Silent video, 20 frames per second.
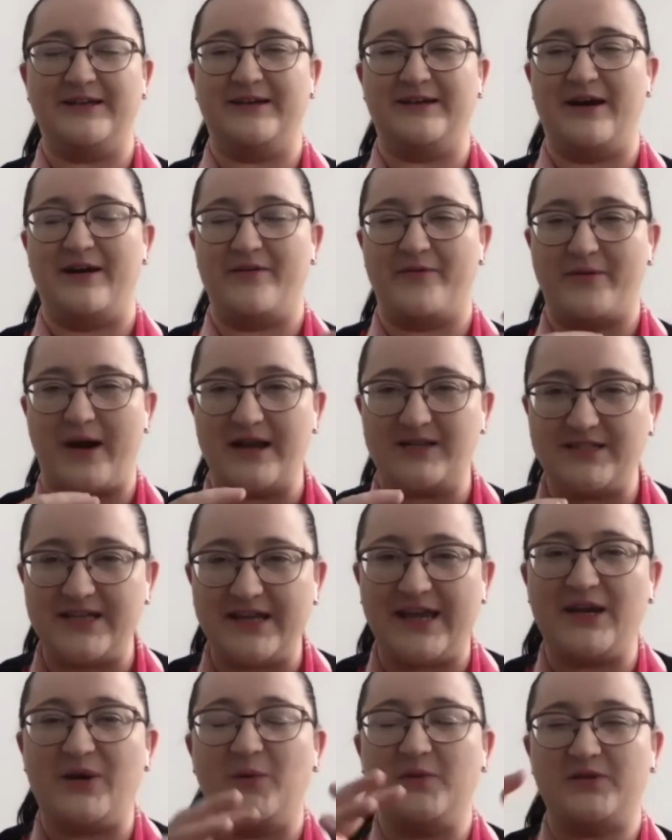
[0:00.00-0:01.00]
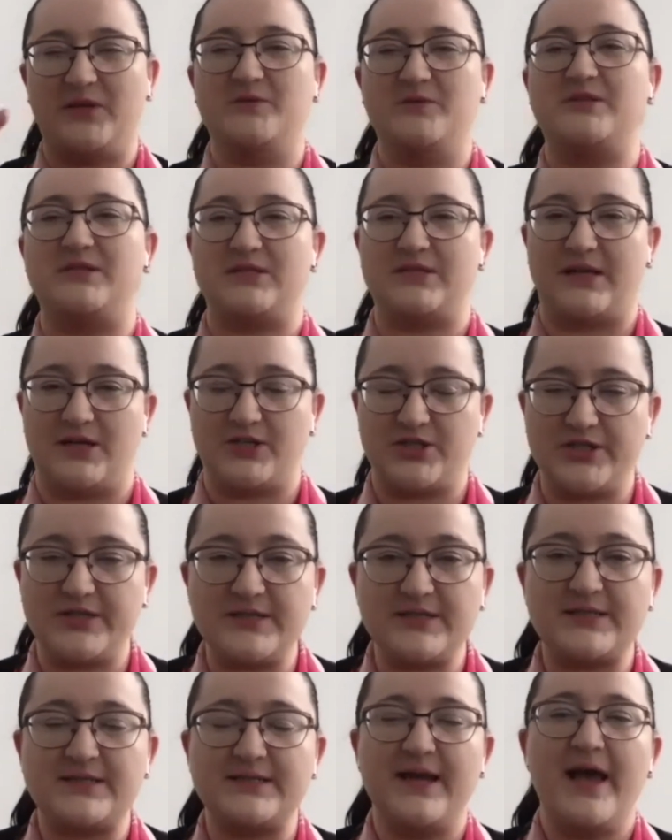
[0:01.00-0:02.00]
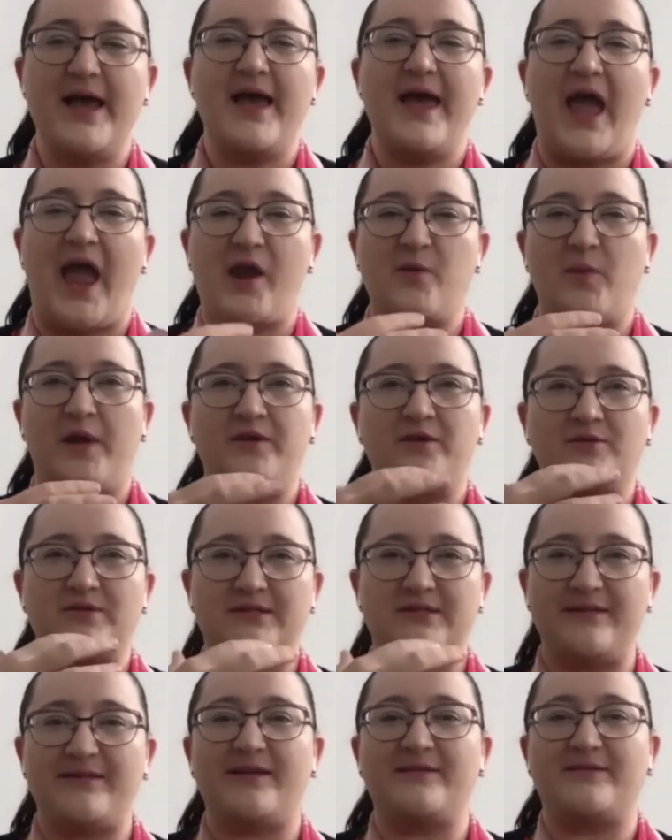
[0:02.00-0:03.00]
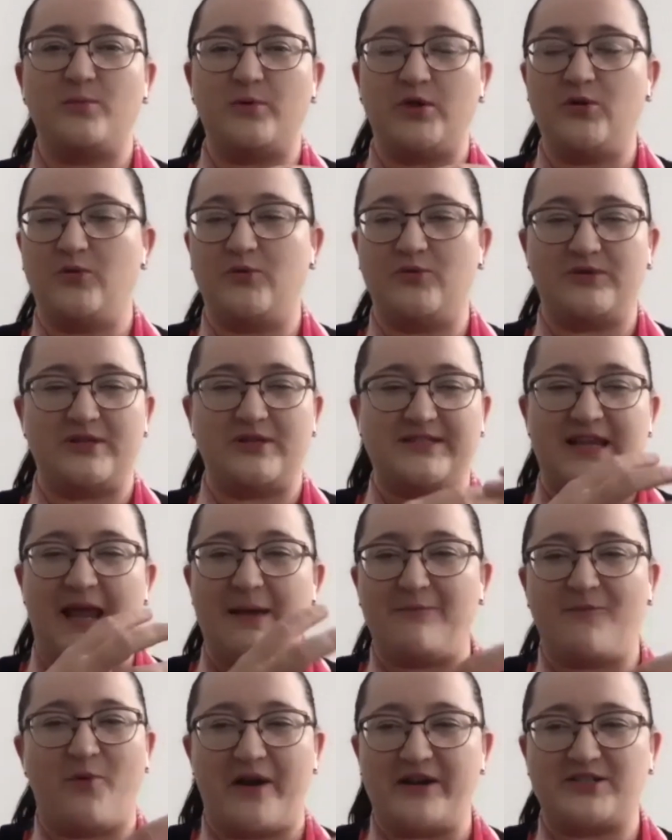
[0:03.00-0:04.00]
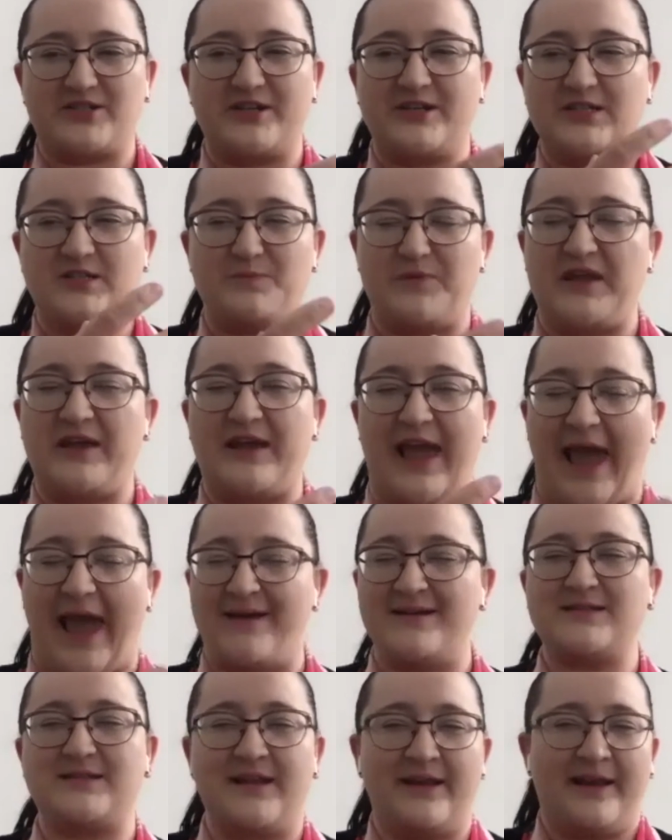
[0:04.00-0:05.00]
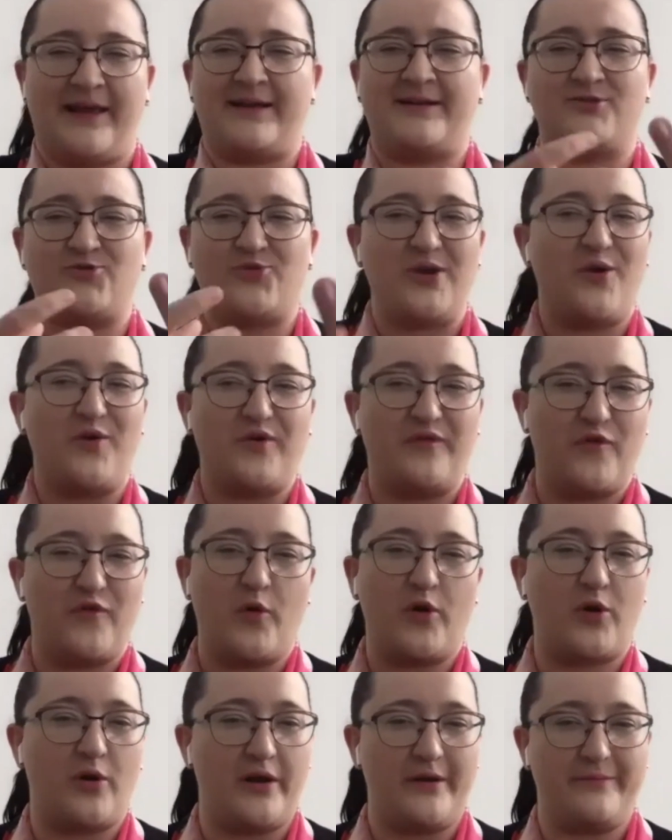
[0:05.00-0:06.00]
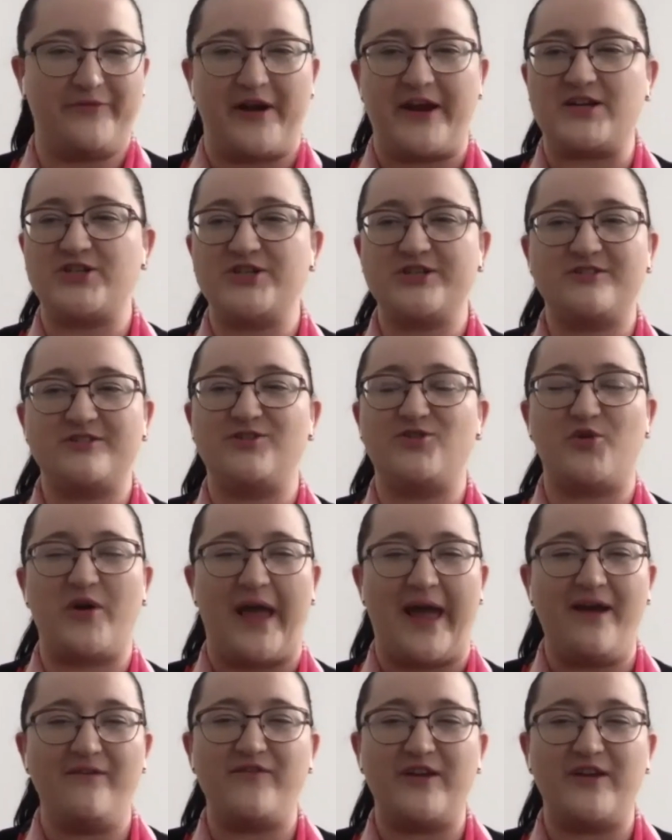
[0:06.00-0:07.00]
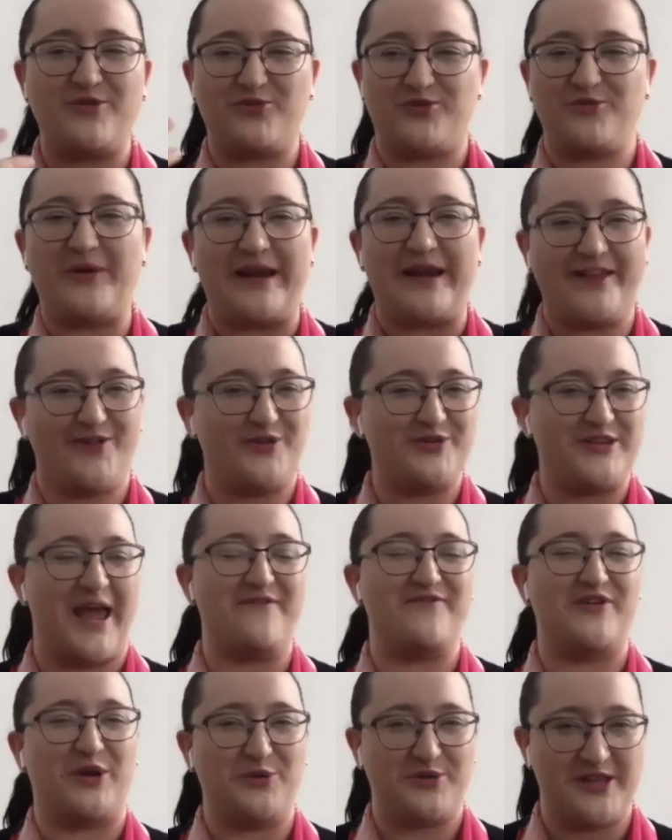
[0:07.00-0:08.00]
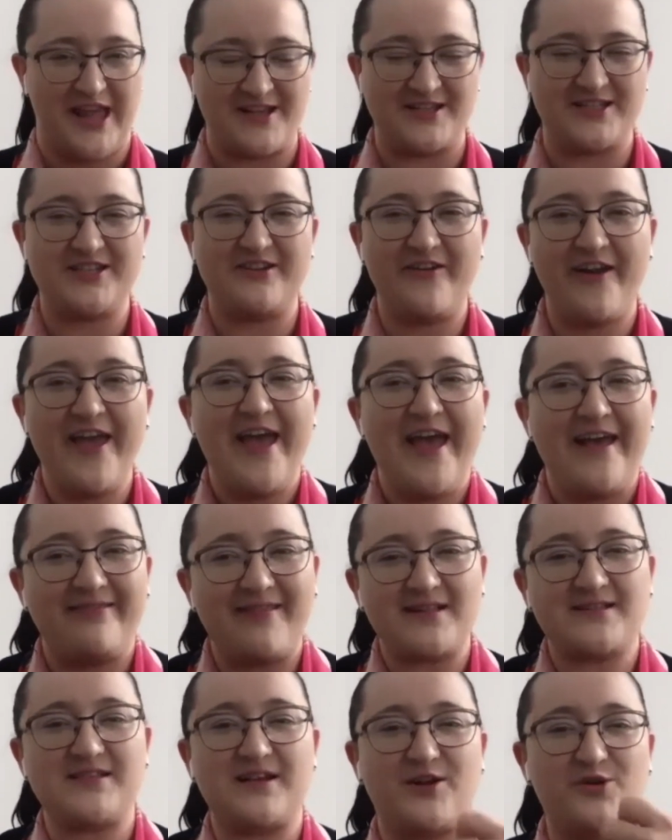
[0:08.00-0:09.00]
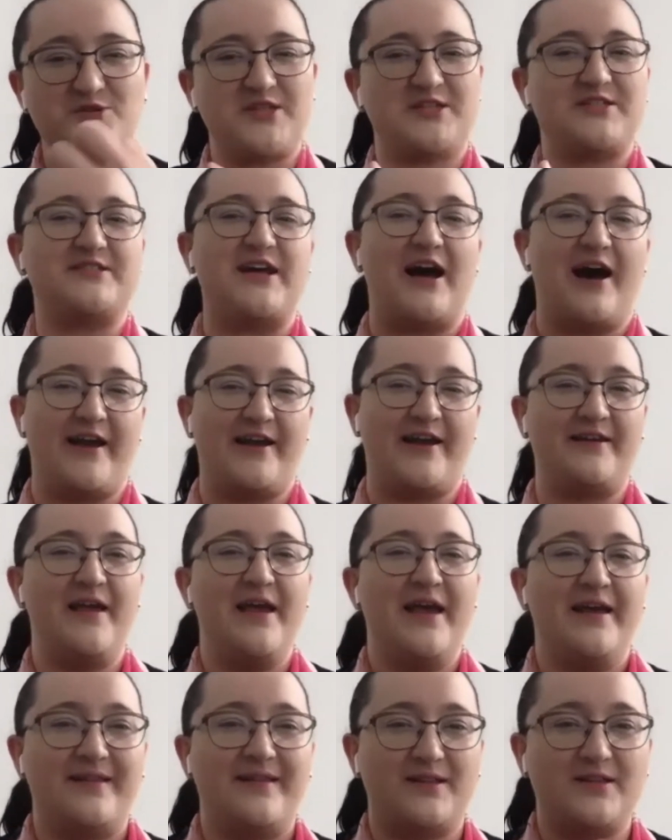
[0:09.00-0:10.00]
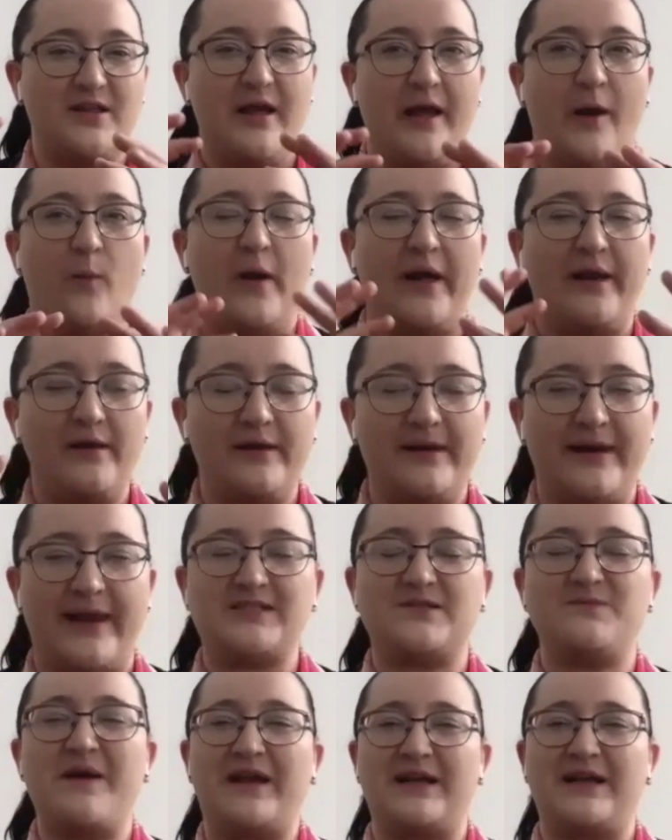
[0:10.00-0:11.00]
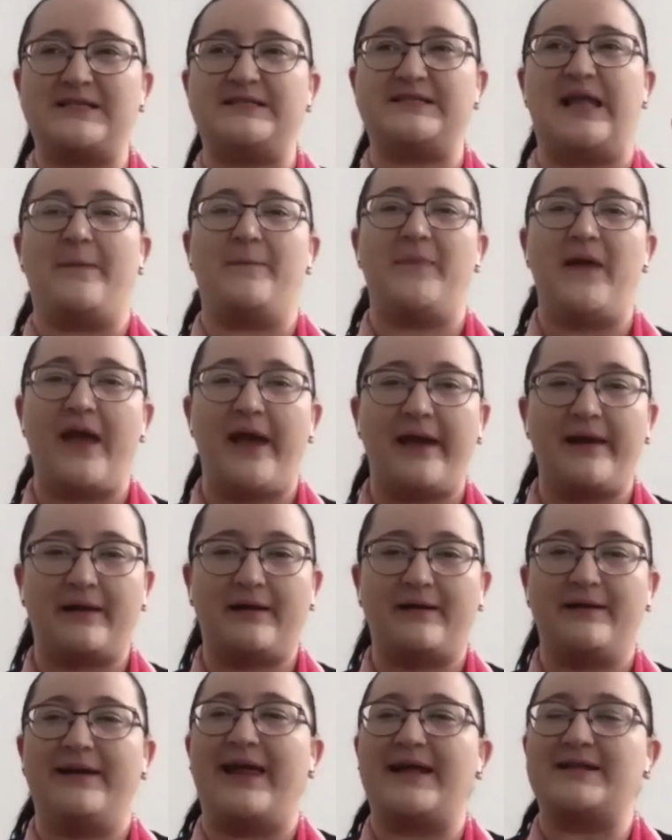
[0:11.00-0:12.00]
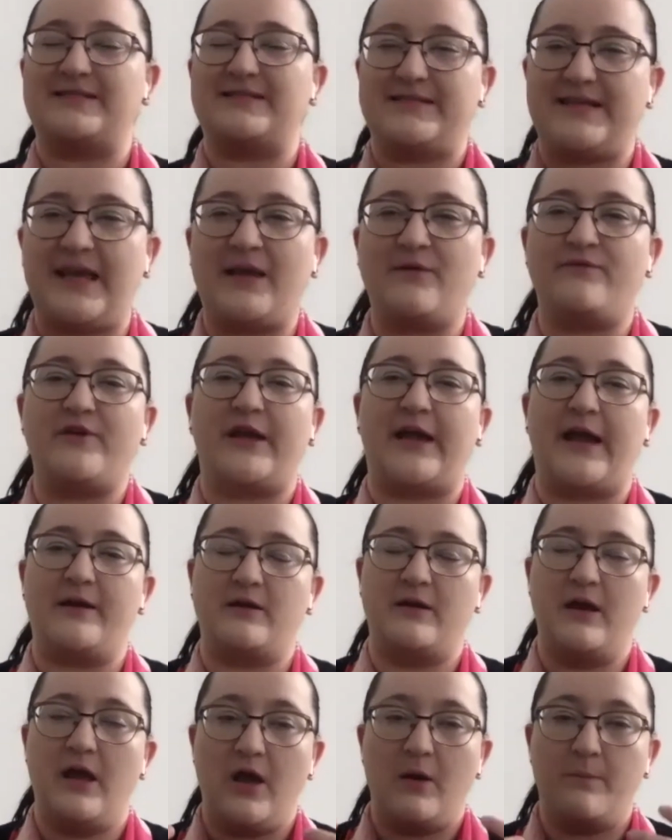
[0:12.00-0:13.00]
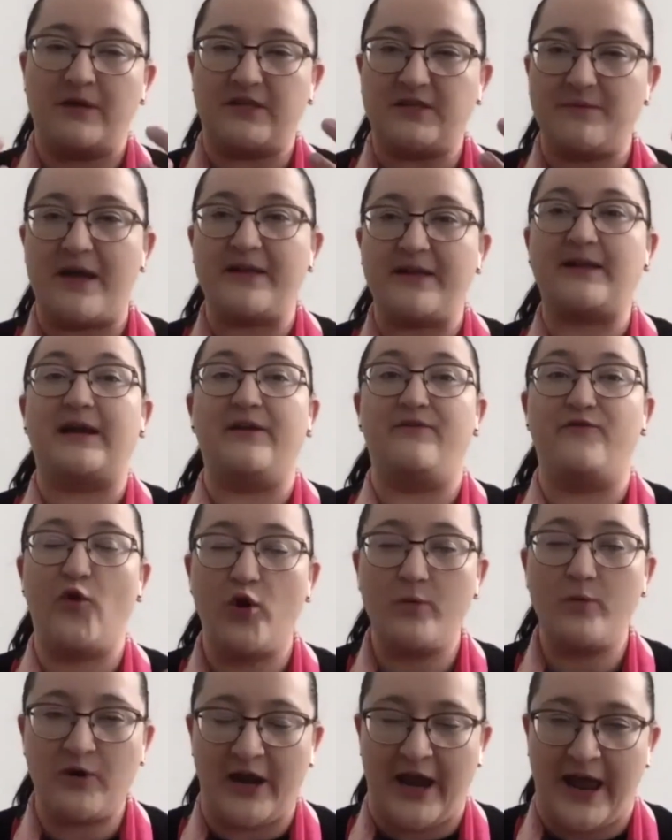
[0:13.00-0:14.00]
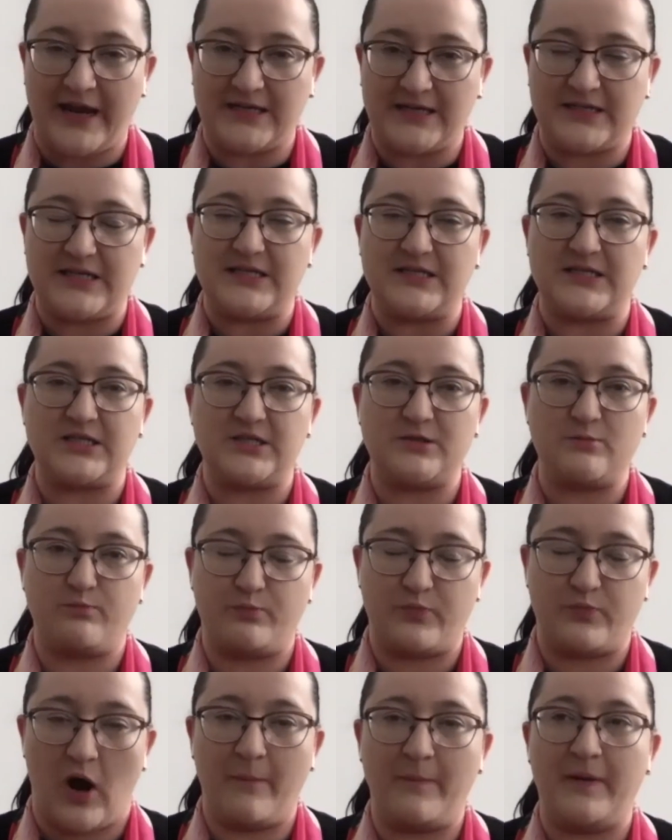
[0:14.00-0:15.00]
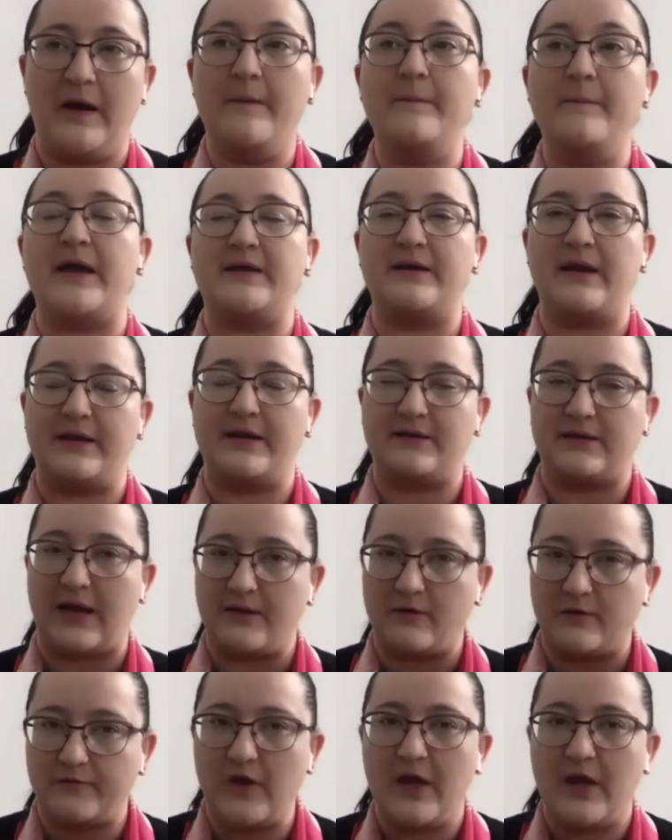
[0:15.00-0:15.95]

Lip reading: arising in all those discussions. And when you see that the same question is being asked in like 3 or 4 collaborations that you have, and you really don't have a good answer, that's a good sign that, well, let's make a step back. Let's see if we can mathematically formulate this problem and kind of